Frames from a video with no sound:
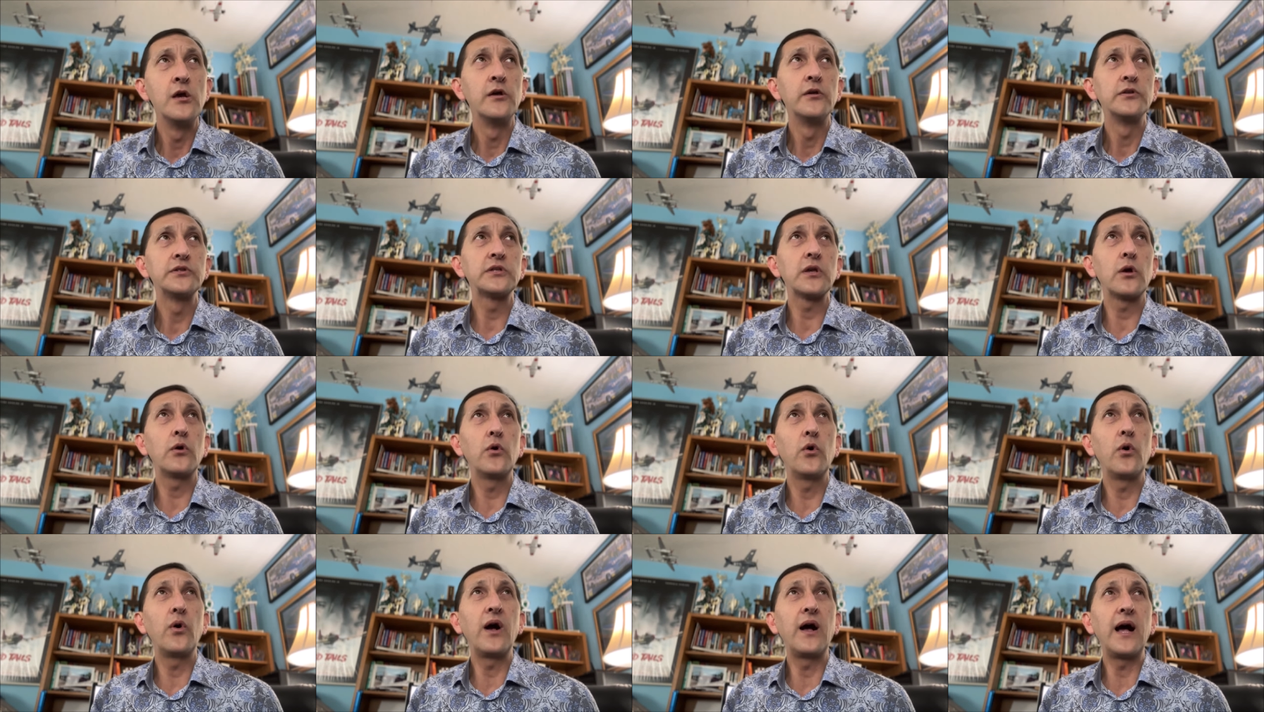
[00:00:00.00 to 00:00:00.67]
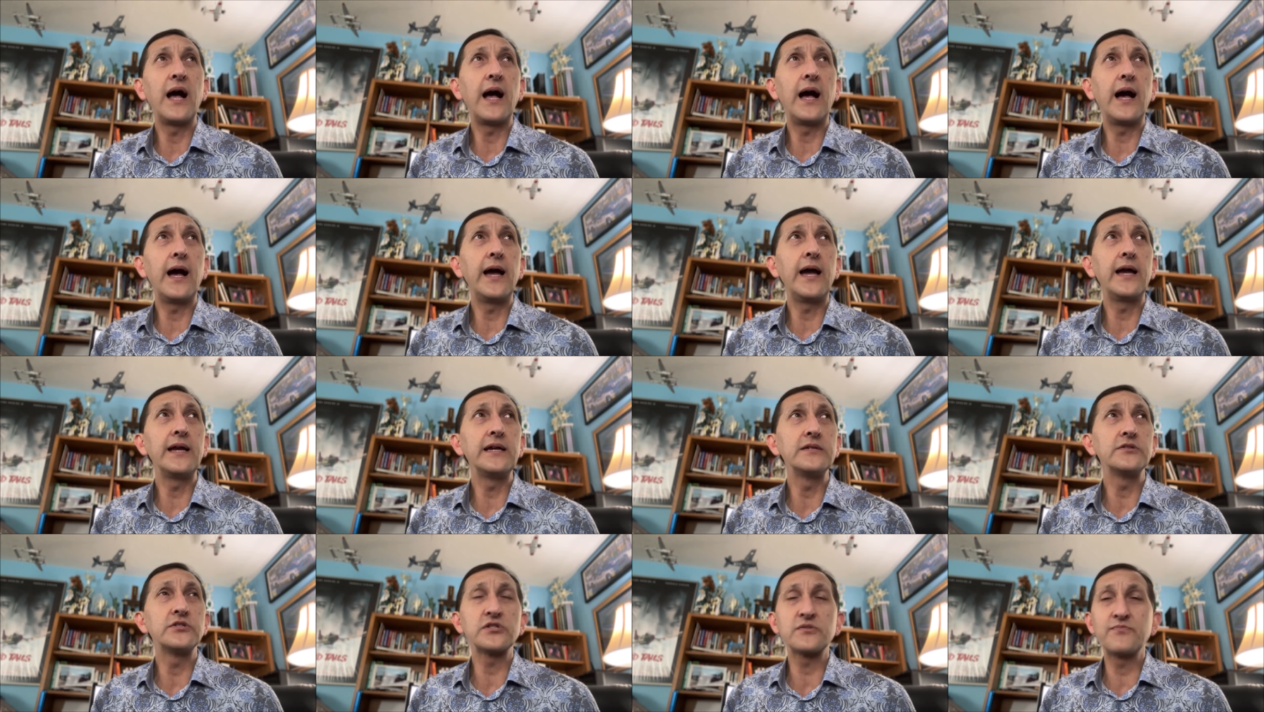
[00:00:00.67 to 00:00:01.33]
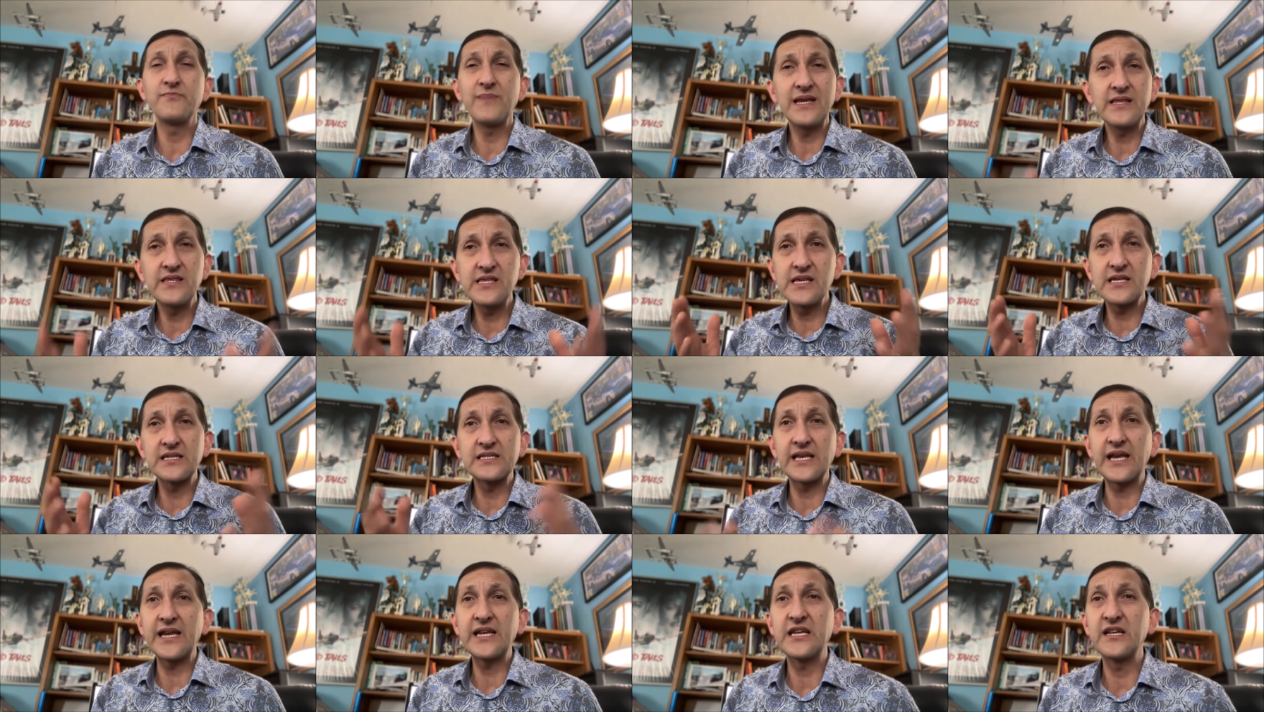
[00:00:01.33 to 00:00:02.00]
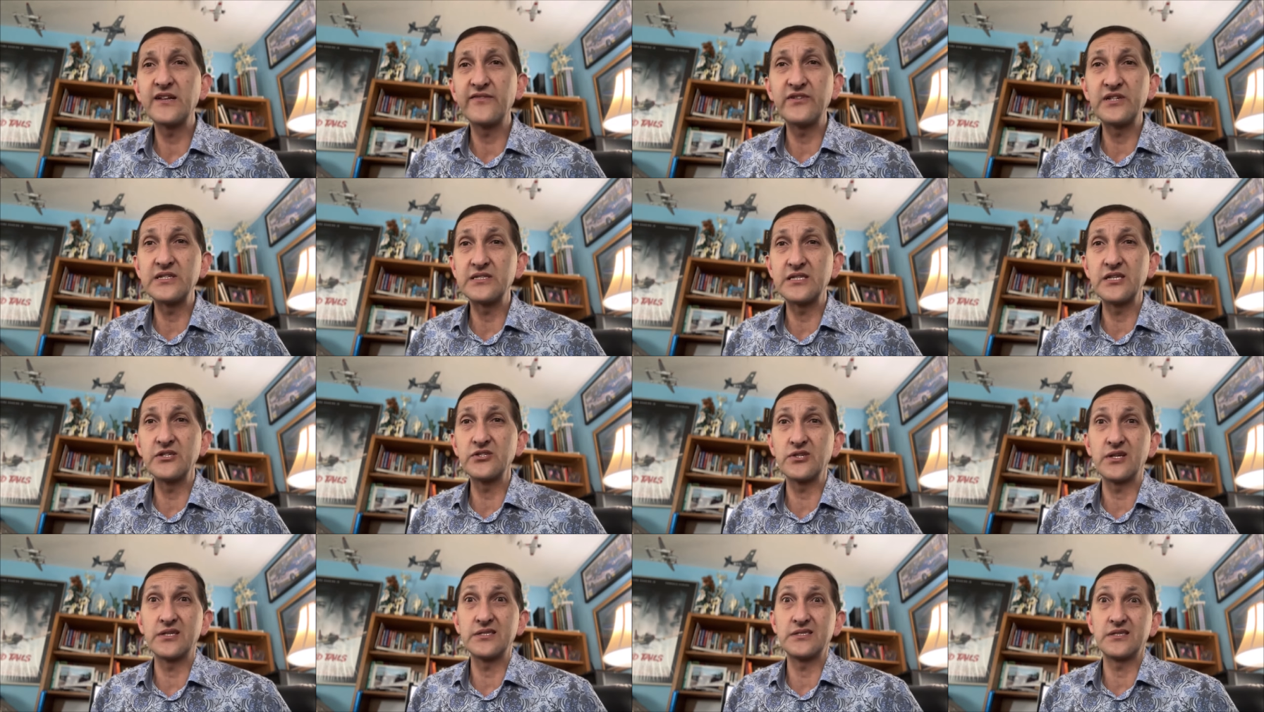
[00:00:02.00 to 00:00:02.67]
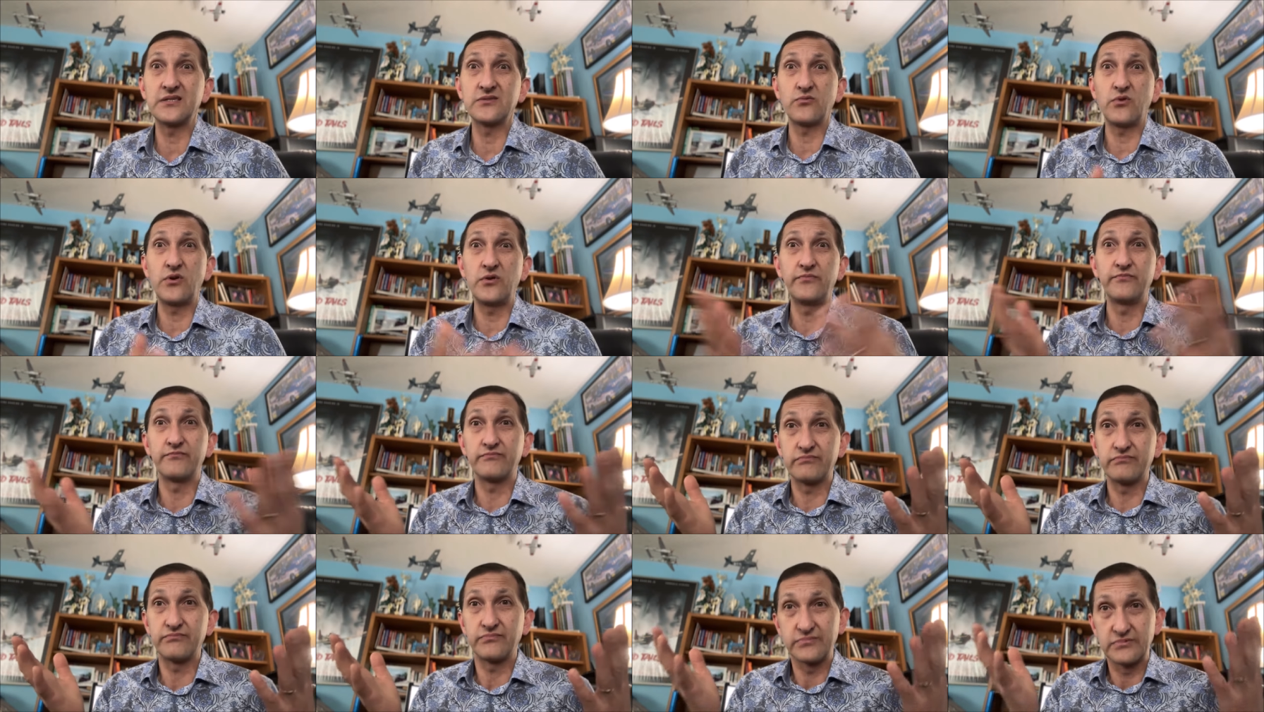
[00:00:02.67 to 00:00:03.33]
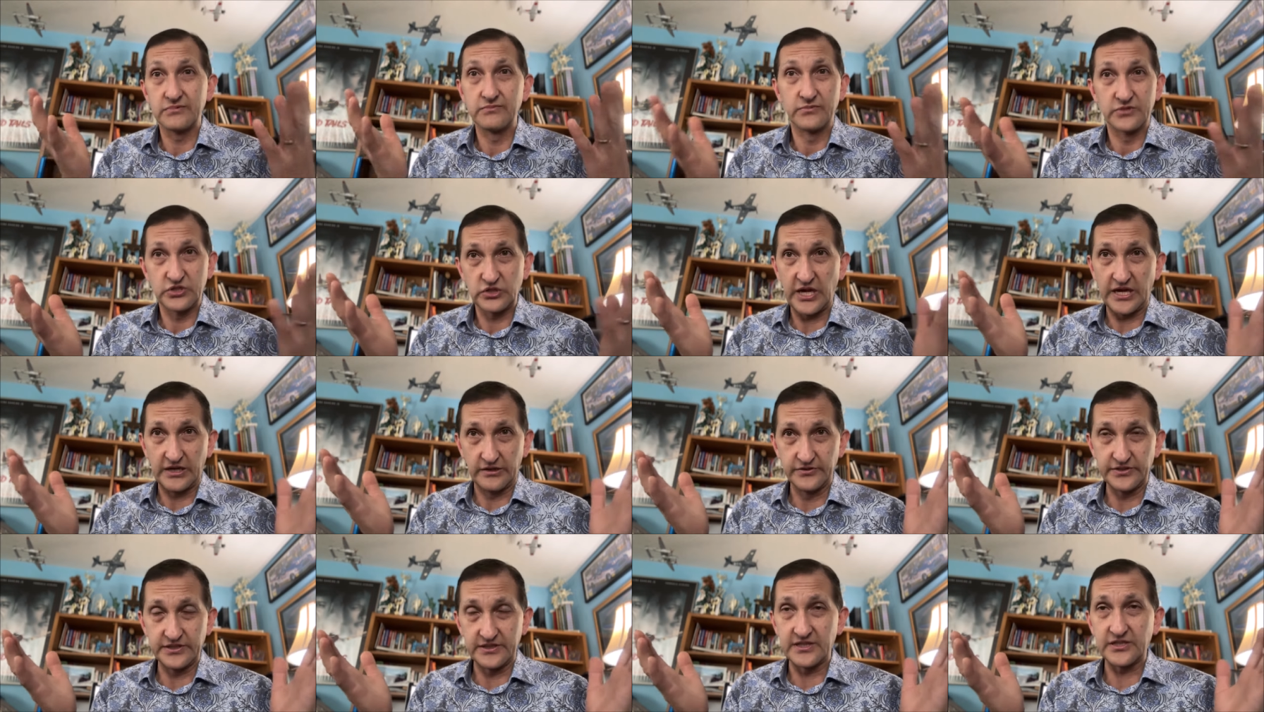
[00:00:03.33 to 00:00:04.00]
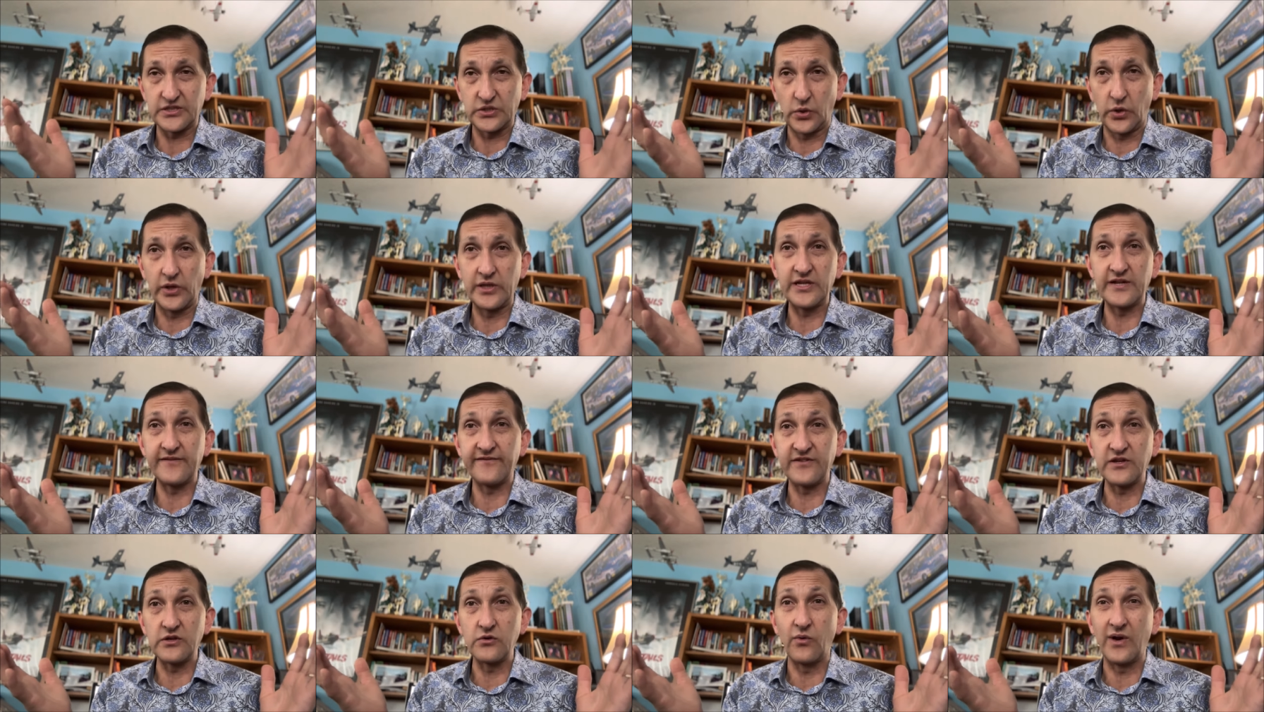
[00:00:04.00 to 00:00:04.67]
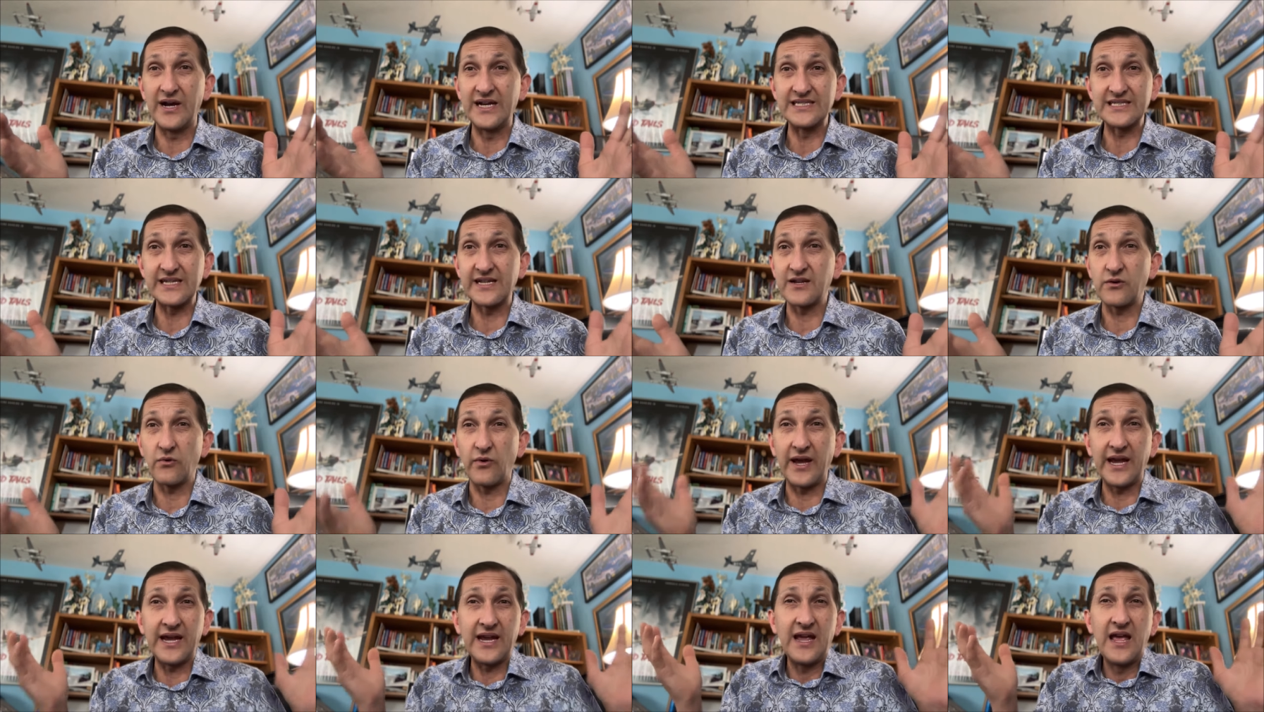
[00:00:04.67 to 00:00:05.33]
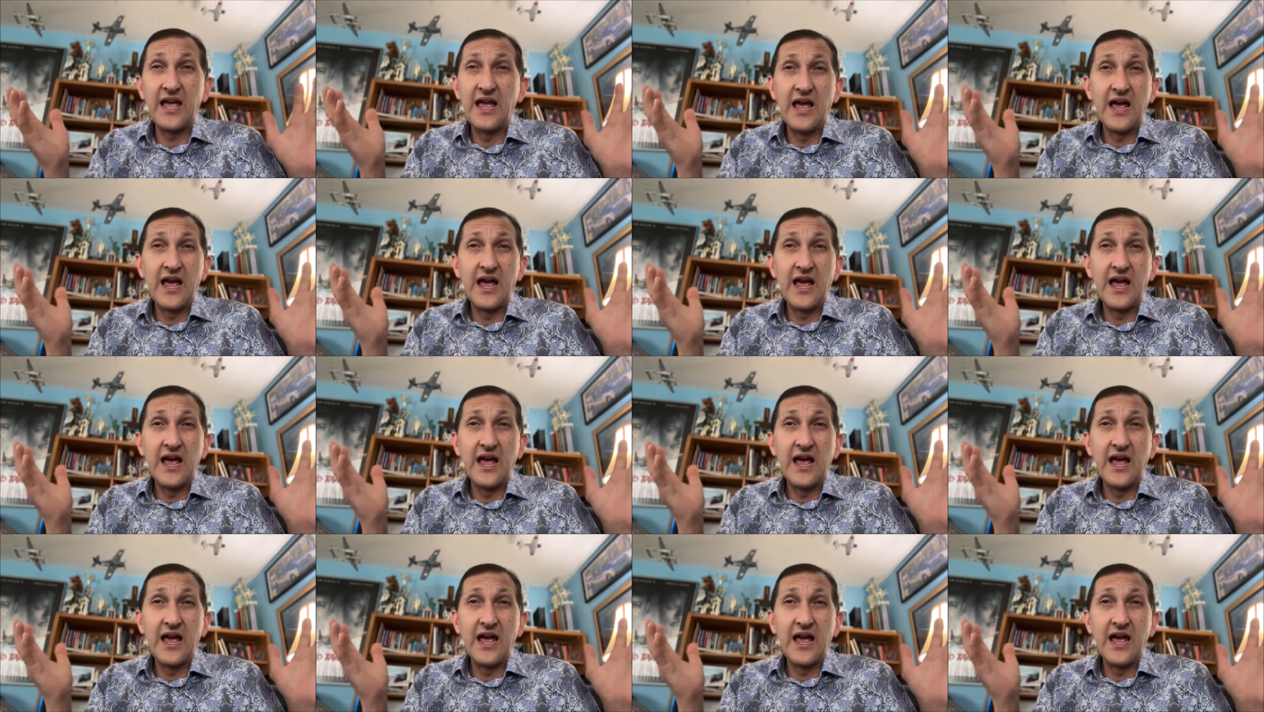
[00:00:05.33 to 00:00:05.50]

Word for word: So I just made the executive decision. I says, well, channel's in the toilet view-wise anyway.